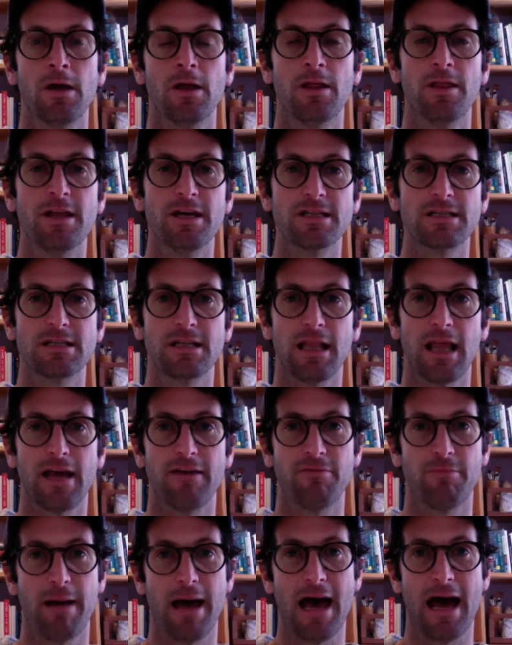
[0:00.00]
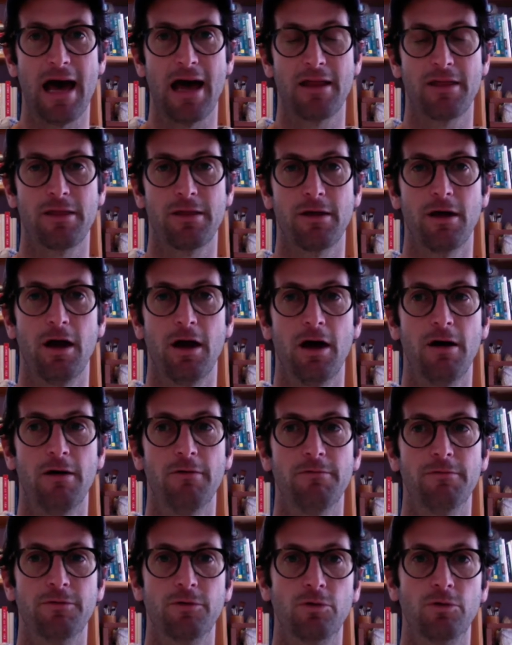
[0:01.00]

this life path of